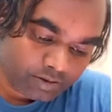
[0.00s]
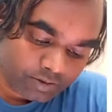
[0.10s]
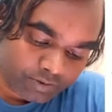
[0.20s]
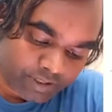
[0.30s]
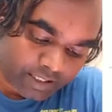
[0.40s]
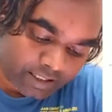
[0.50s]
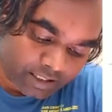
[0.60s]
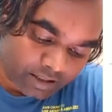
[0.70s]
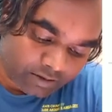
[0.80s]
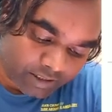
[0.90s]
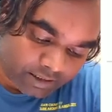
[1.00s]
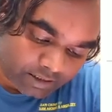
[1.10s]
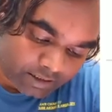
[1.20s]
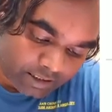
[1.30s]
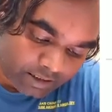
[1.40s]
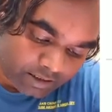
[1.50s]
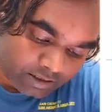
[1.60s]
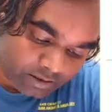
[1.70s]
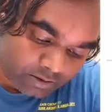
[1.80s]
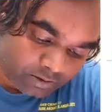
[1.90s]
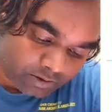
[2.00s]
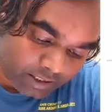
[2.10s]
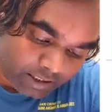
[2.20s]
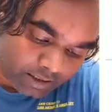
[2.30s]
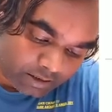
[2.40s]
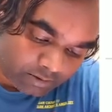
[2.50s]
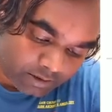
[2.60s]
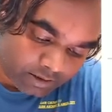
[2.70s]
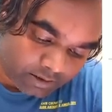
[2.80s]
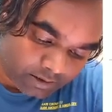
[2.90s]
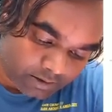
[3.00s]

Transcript: We can calculate theta is equal to tan inverse